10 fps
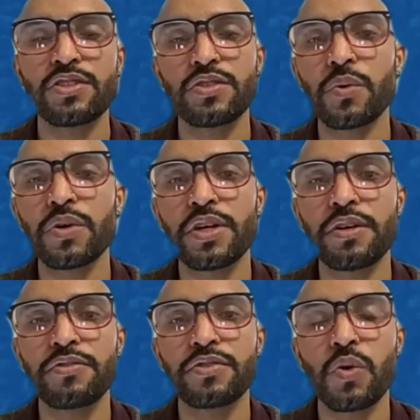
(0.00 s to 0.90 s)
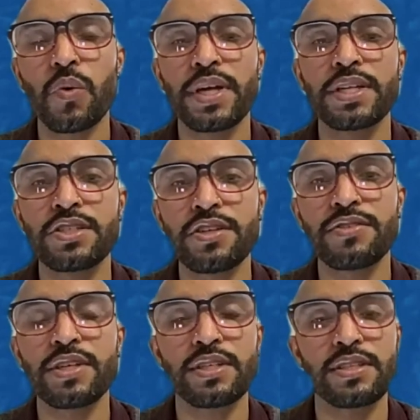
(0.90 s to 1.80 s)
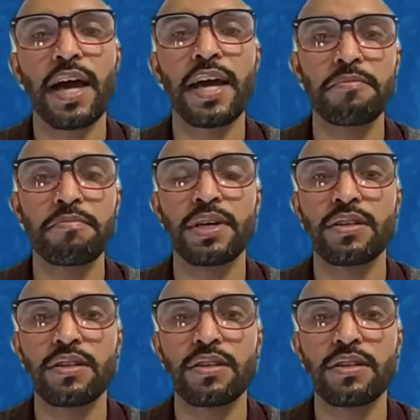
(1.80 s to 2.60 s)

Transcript: sort of twinge of excitement,